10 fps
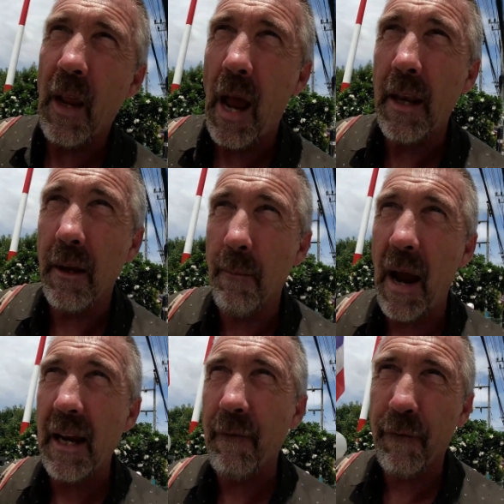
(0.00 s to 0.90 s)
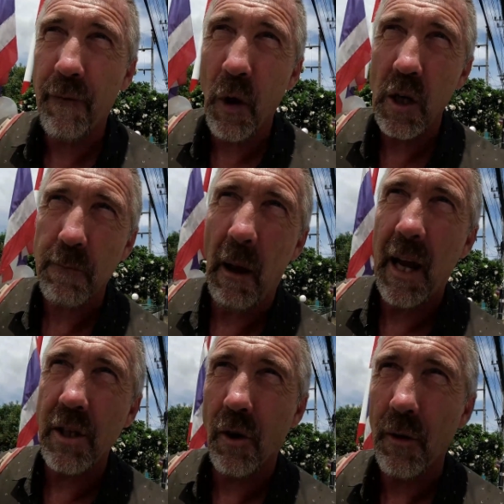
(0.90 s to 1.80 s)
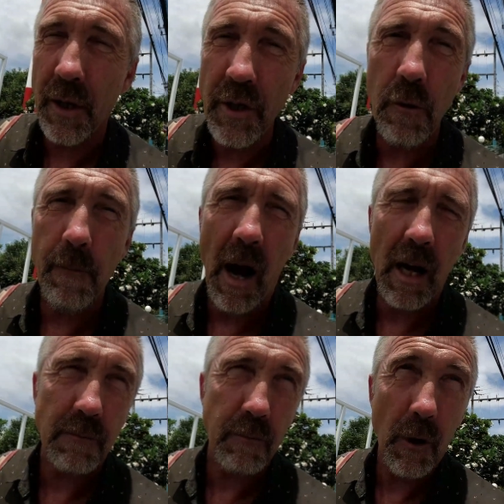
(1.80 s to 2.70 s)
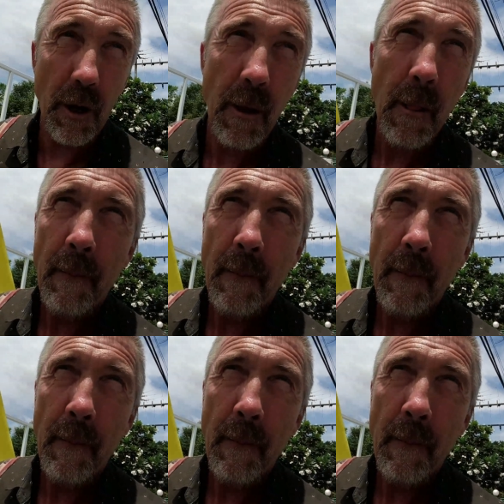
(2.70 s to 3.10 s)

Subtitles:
and the main first page on the new passport.